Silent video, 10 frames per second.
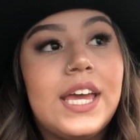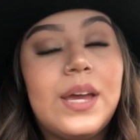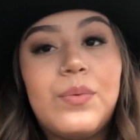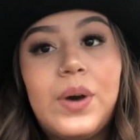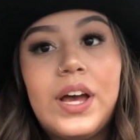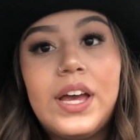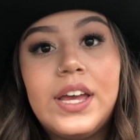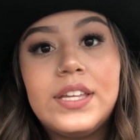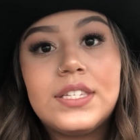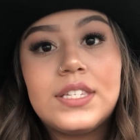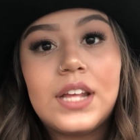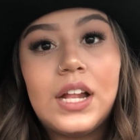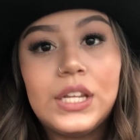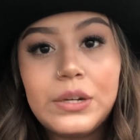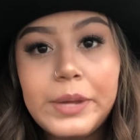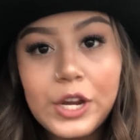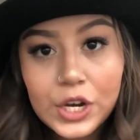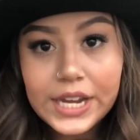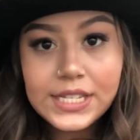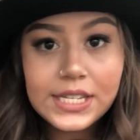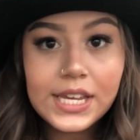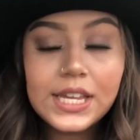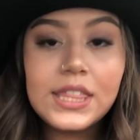it was a little bit crazy.